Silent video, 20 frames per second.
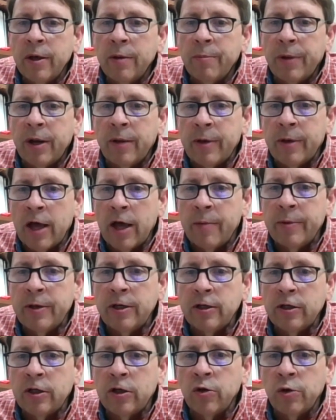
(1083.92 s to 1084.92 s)
But I'm happy
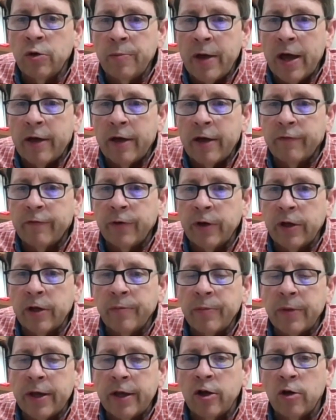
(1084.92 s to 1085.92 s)
to go to bat for you
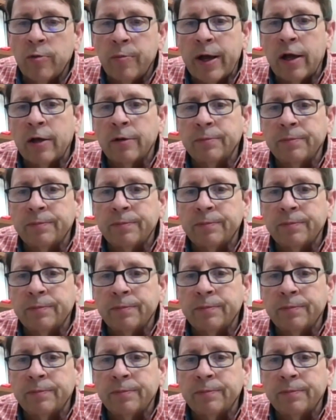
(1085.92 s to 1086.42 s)
and help out.